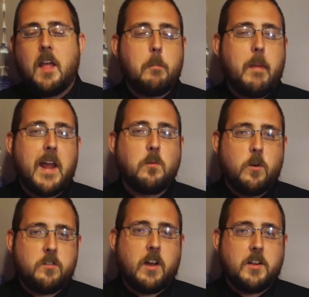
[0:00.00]
The man
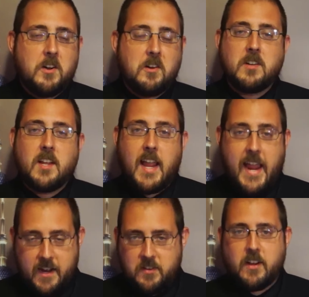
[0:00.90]
was a known
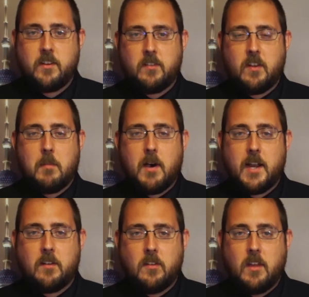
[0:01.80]

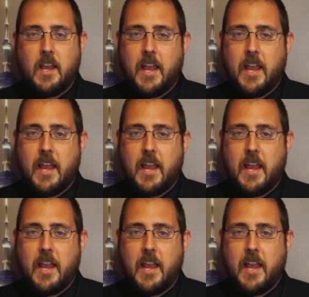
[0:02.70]
anti-Semite